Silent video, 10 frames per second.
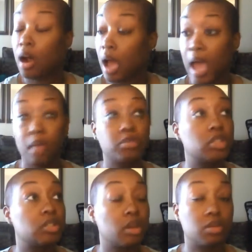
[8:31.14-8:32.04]
I am
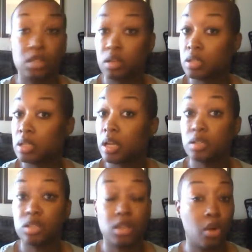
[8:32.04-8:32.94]
so serious. They are
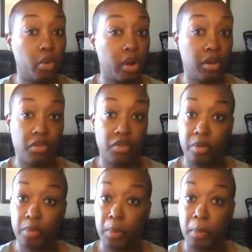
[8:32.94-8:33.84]
so
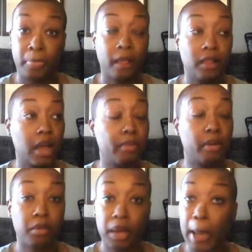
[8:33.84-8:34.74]
wonderful. La
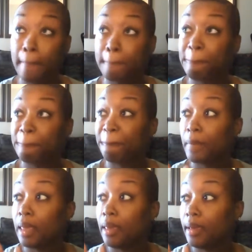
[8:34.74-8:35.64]
Prairie
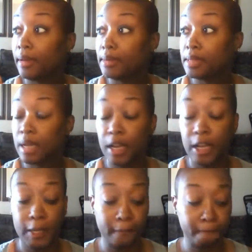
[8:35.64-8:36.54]
and
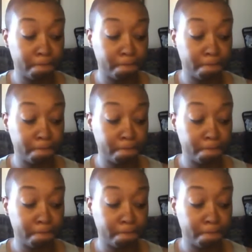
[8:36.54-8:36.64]
La